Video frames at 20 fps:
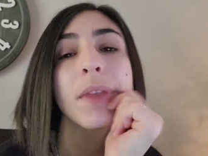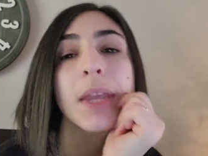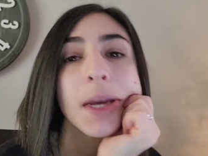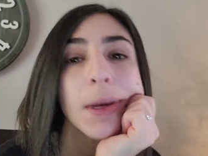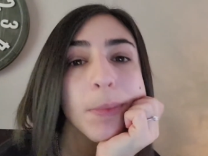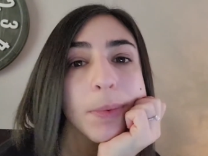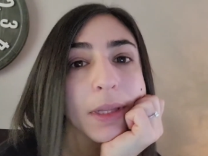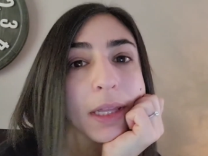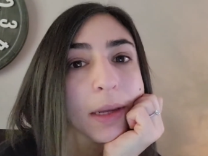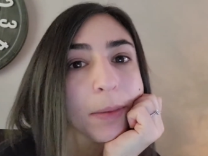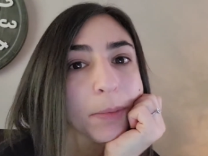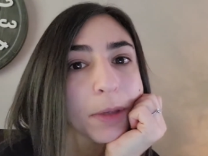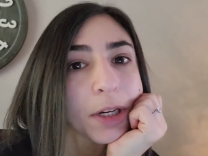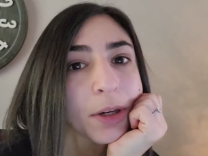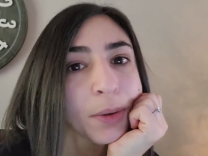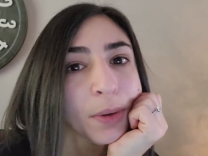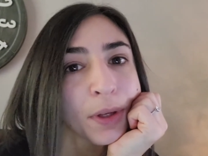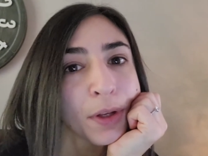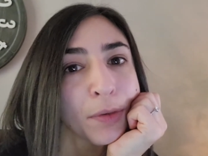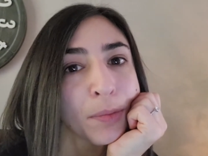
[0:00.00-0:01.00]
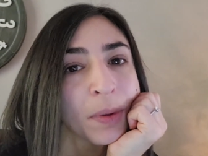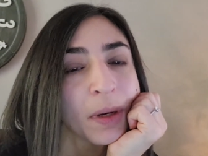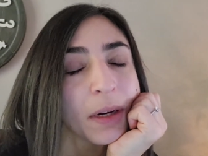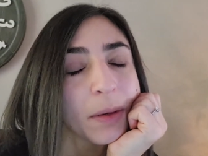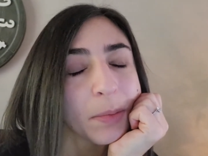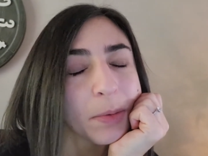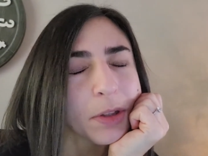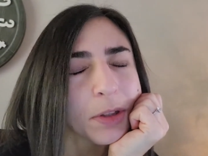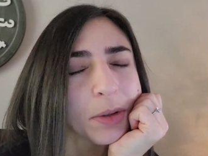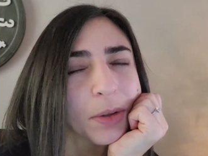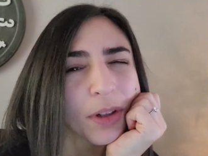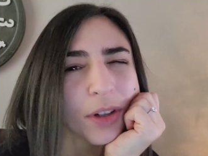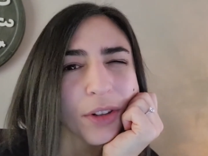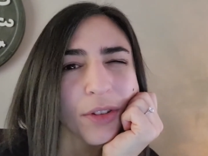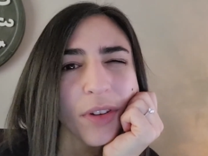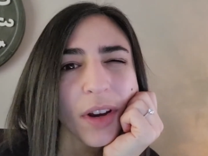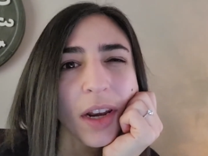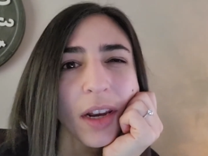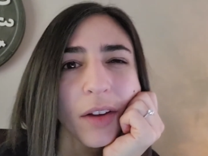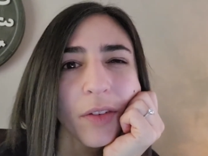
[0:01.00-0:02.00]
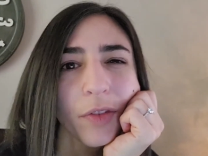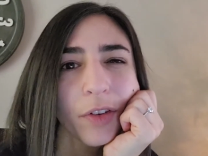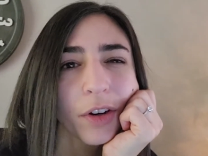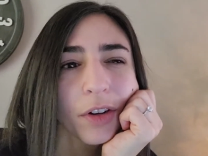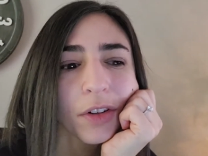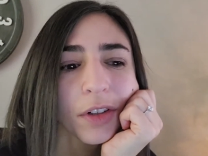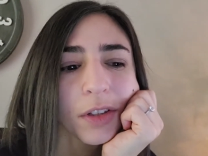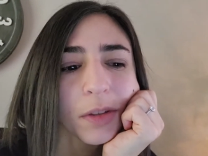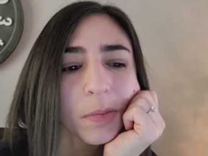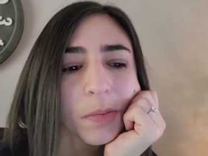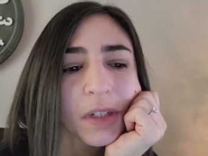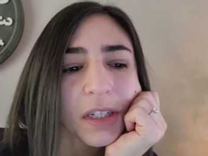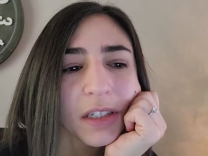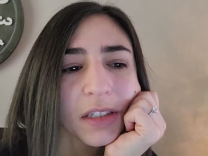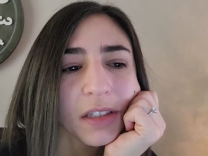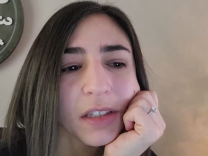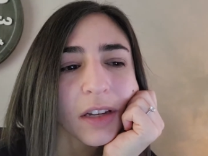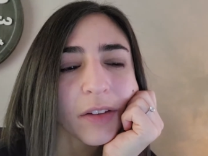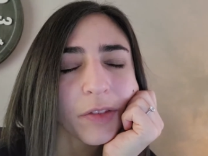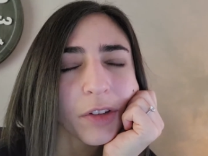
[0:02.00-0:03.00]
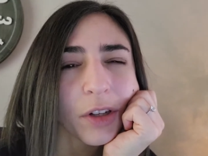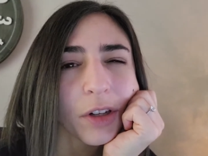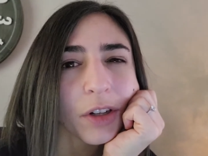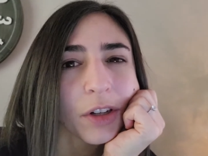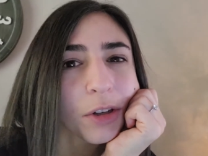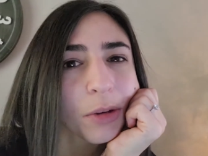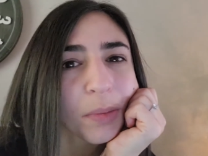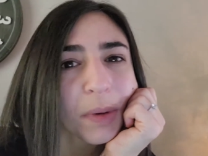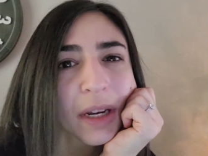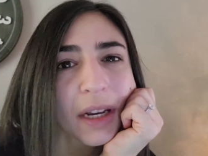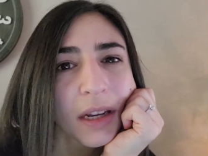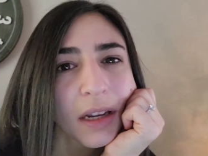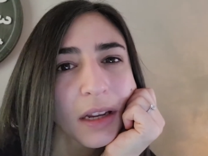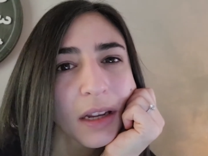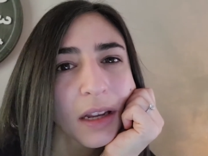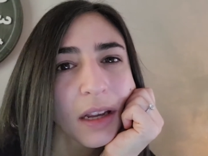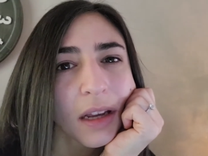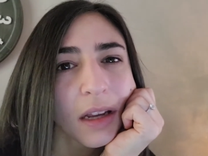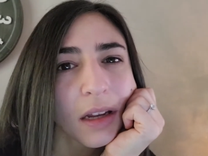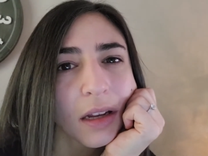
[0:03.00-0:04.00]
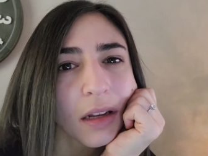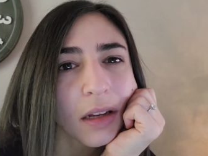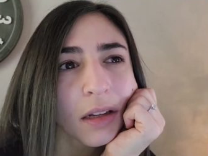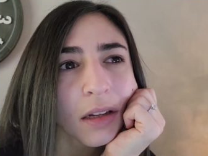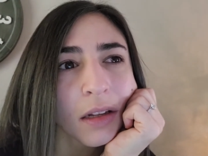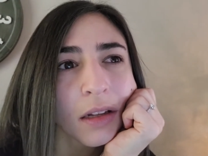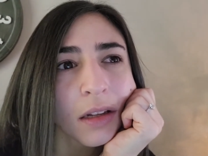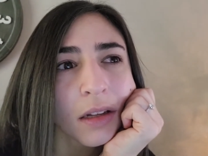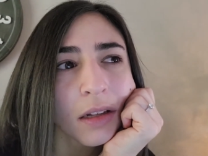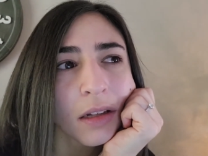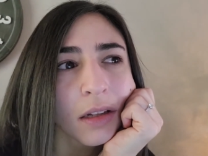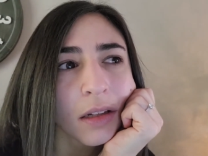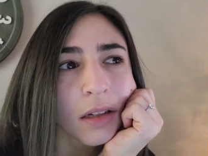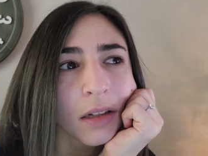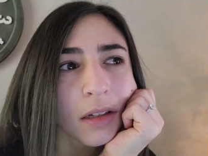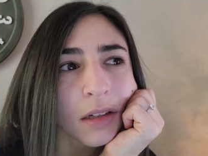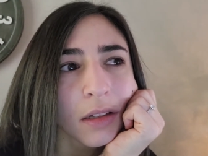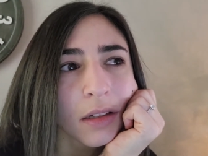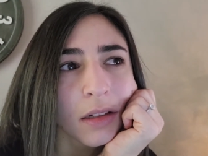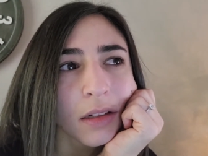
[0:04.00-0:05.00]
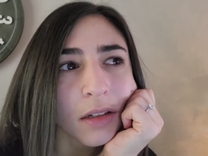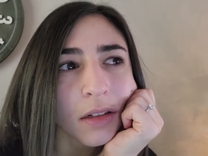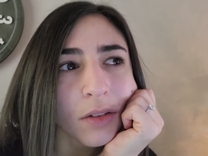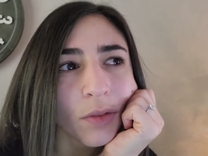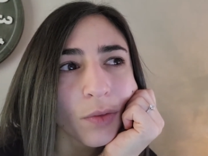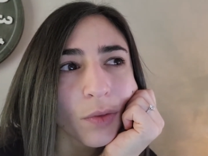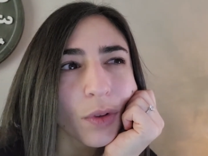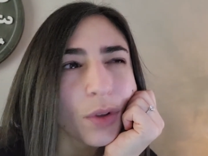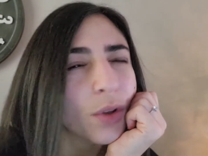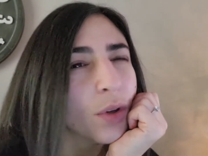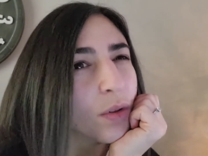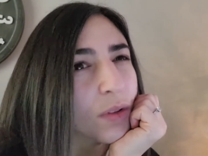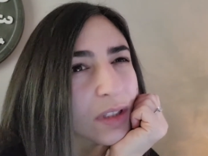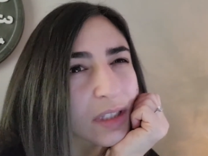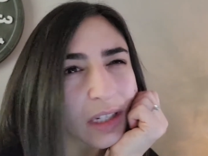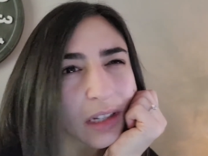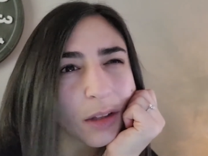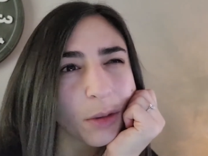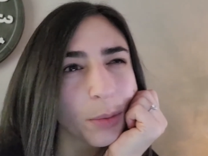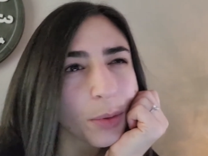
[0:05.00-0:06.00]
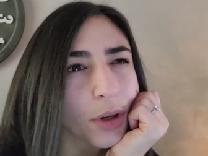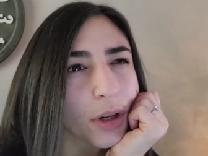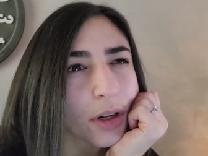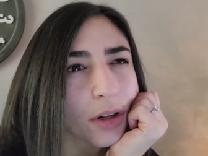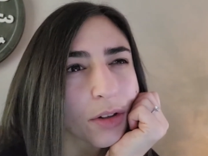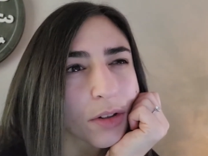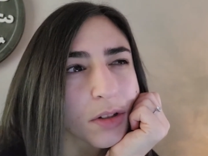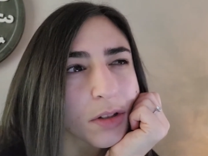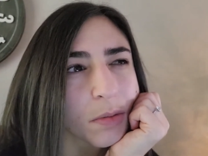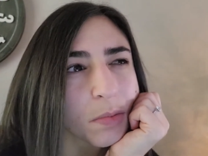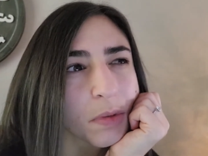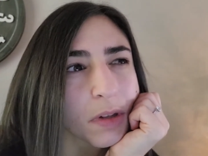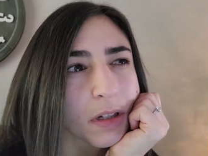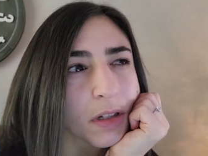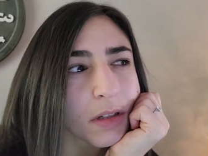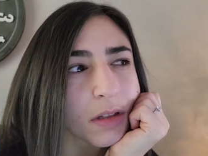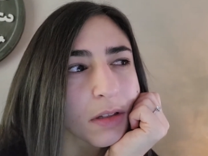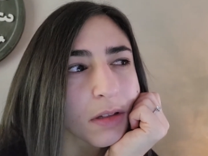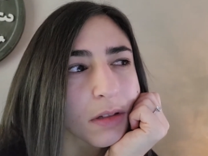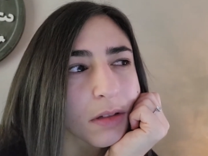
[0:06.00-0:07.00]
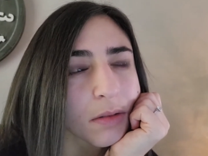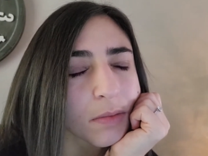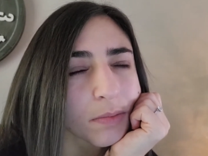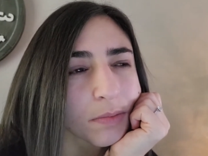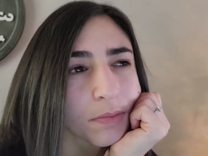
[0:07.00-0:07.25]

yeah, but let me know what you've been up to. Are you ready for Christmas? Have you done your baking yet? If you don't celebrate Christmas,